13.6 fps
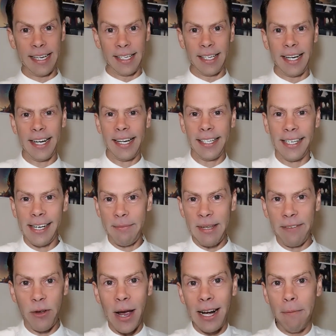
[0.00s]
Hey, Amy, if you
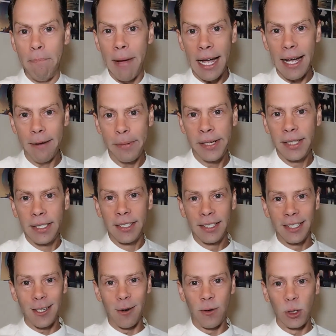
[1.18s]
had a map
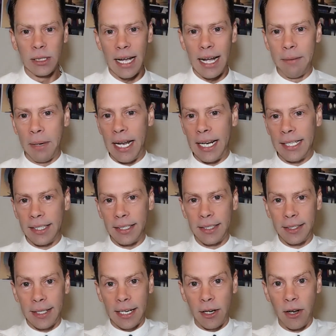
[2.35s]
of all timelines,
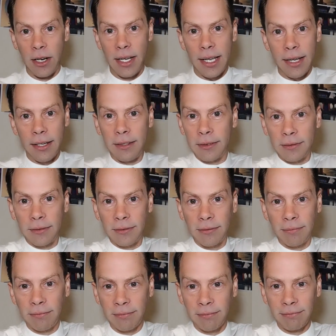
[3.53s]
like Loki,
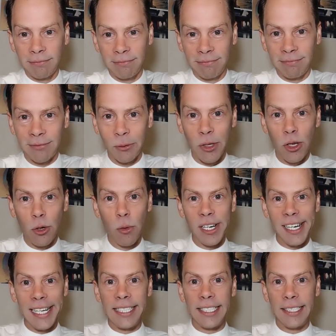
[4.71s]
you wouldn't
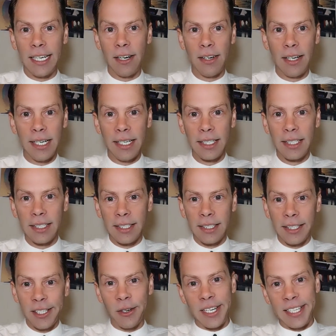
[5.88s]
necessarily,
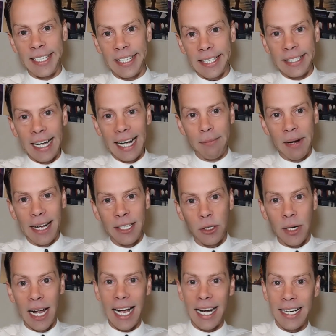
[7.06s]
you'd sit in timelines, you'd
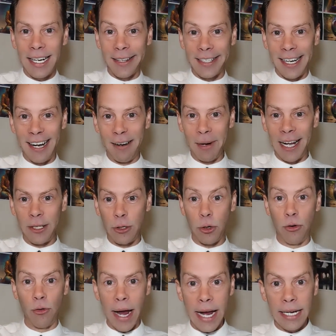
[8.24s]
hide in other timelines, you would
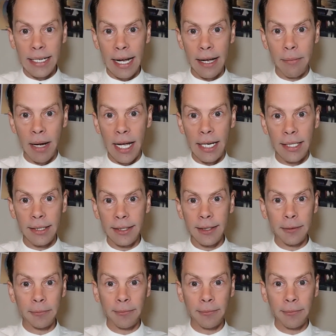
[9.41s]
raid timelines.